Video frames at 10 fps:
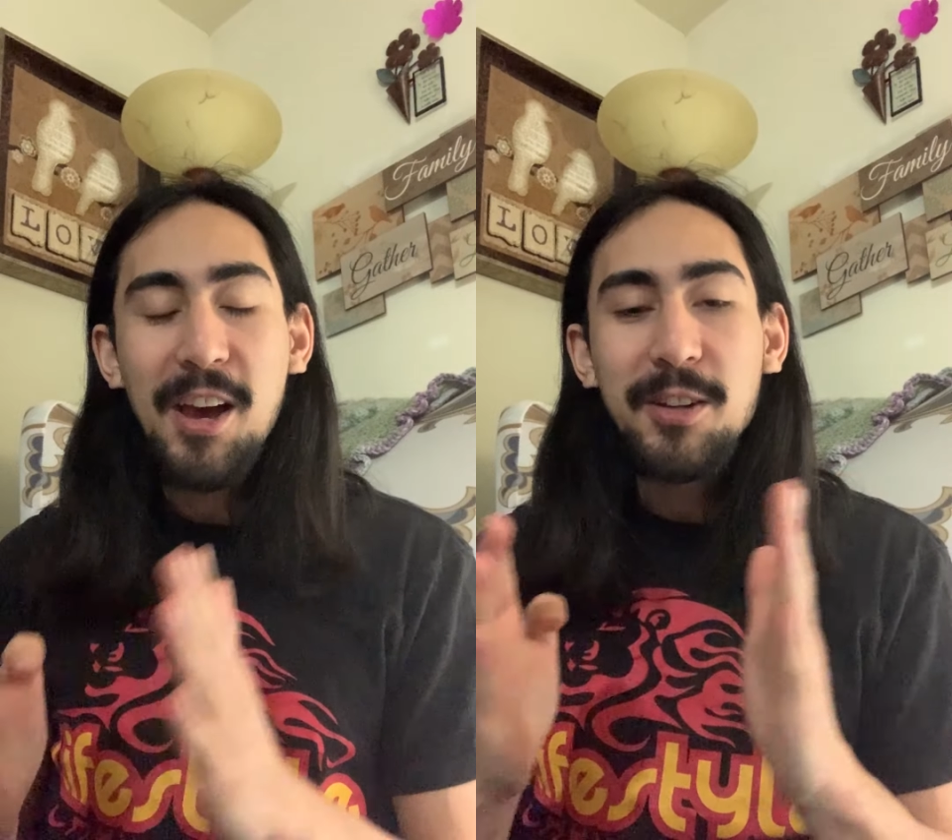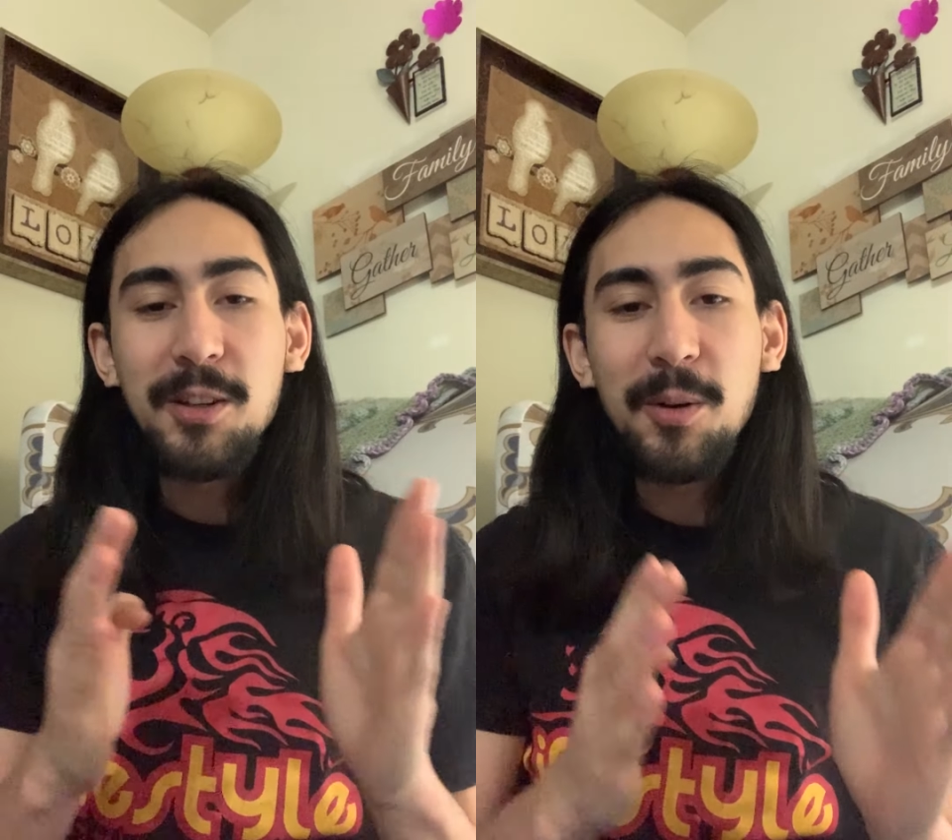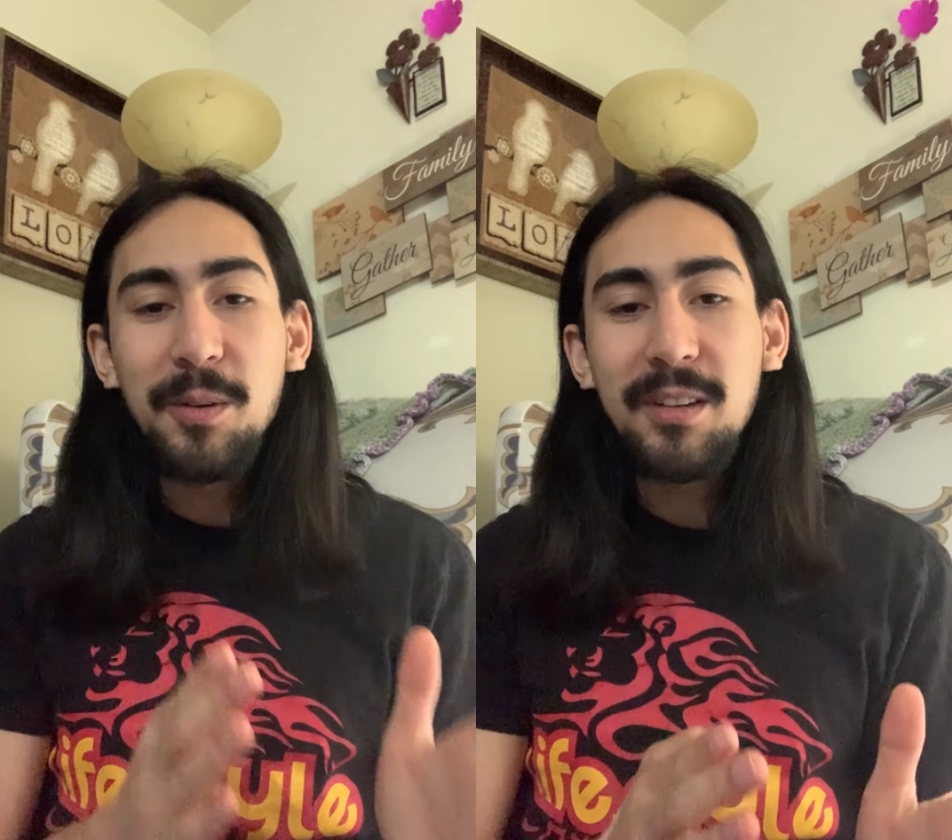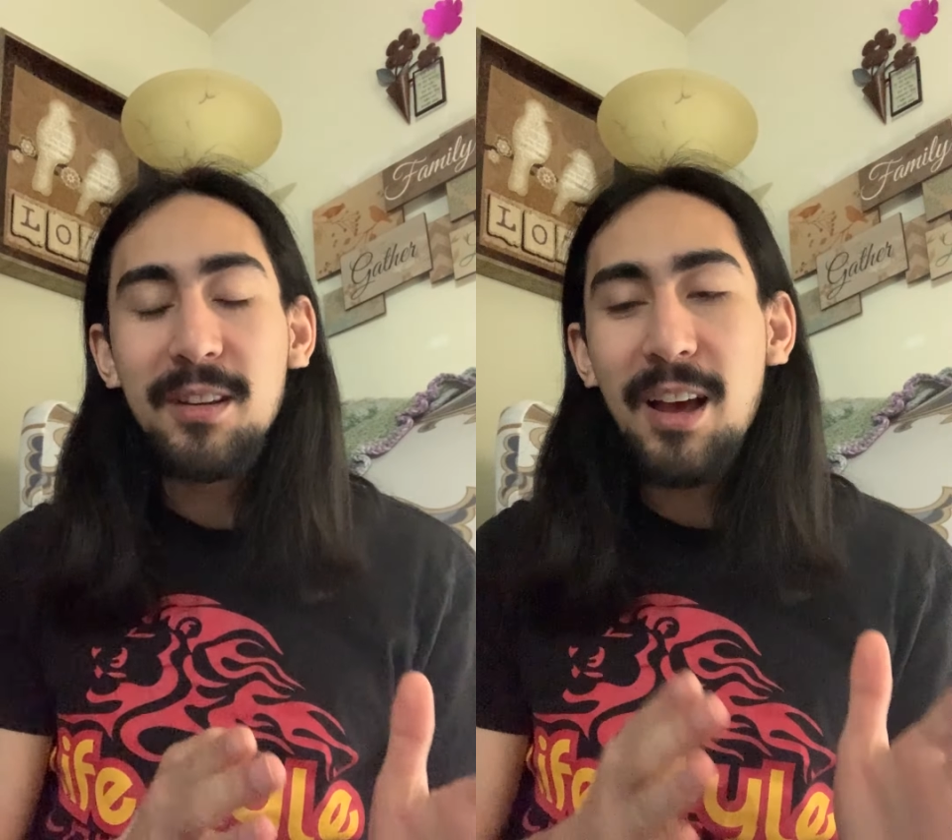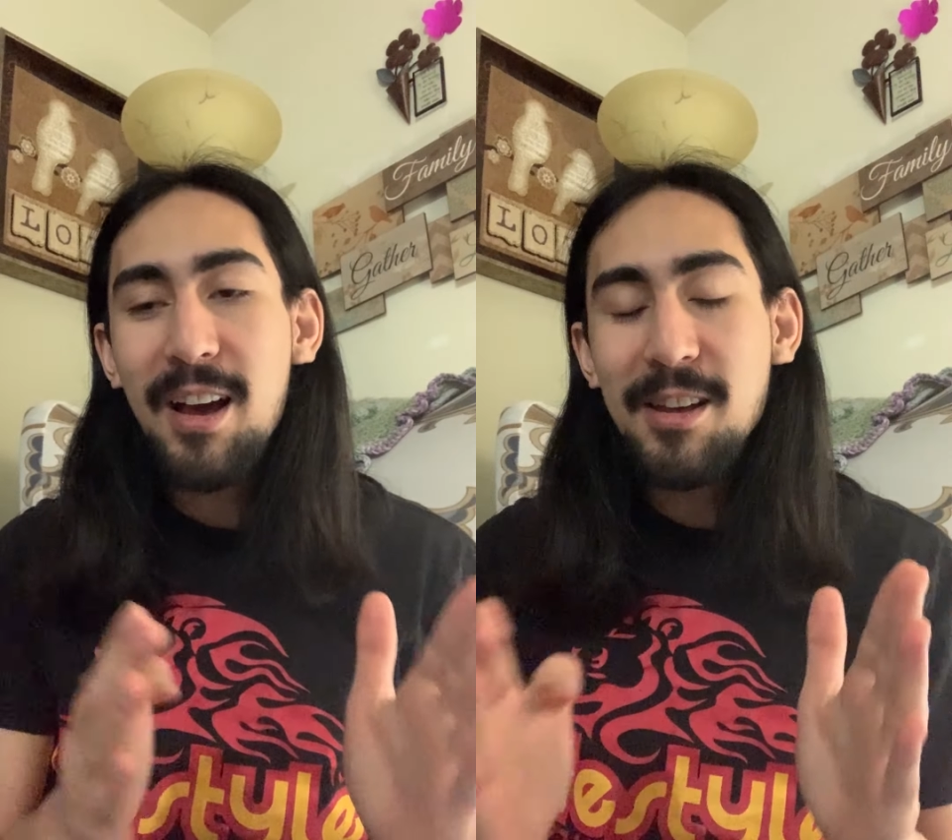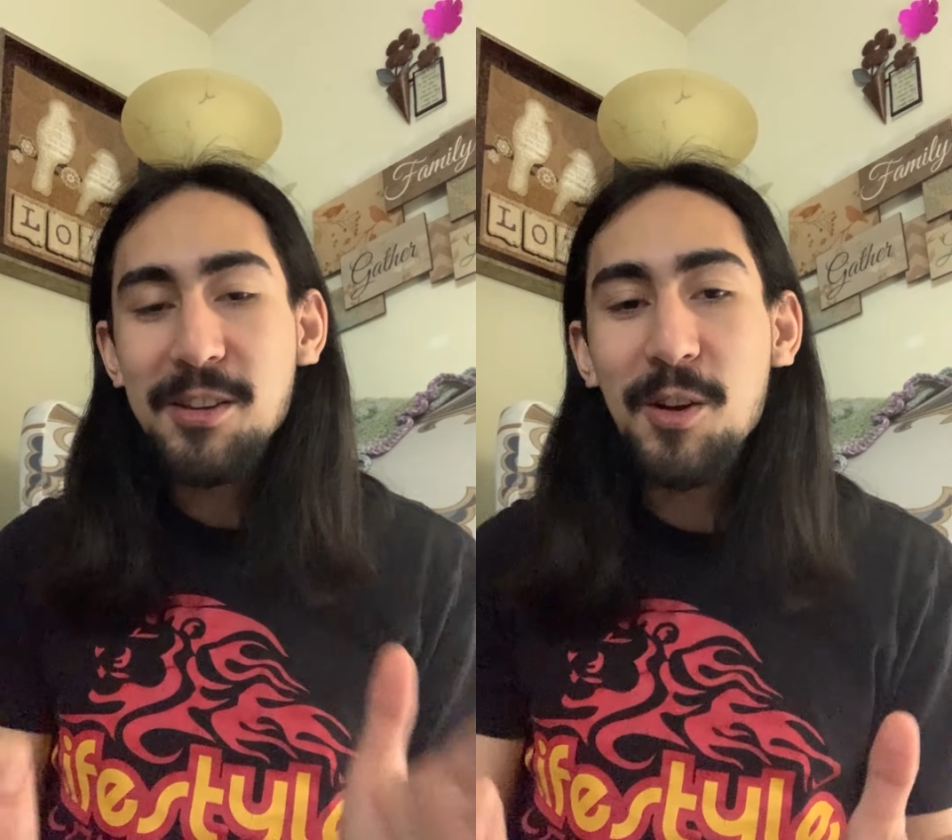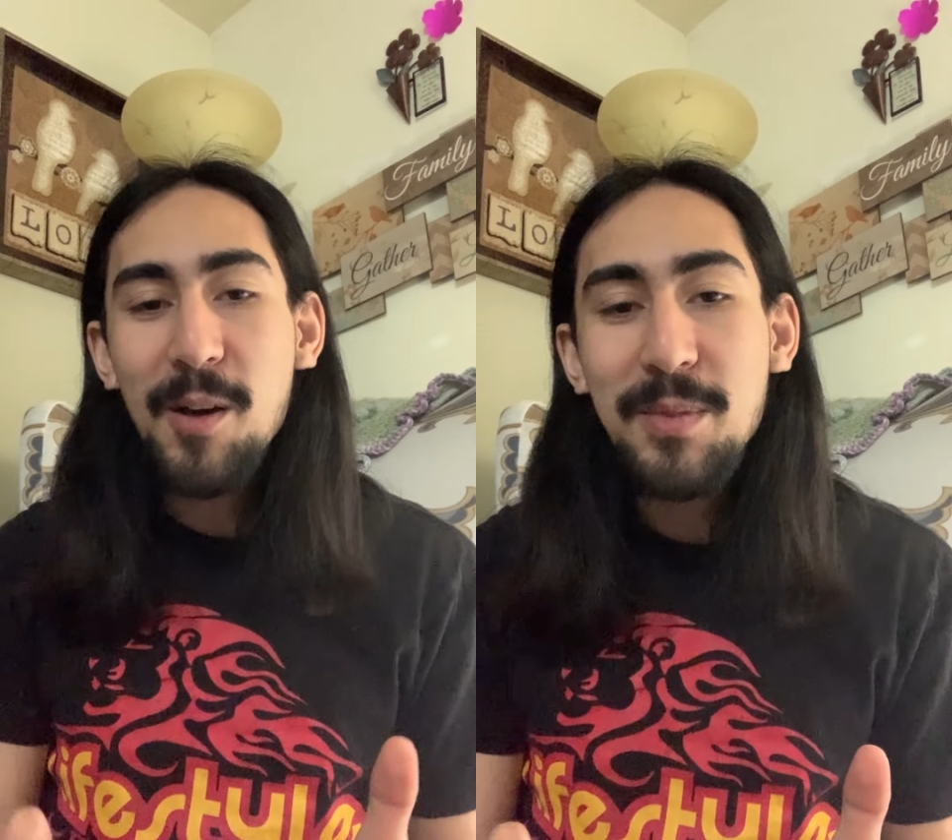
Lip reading: So, you know, I've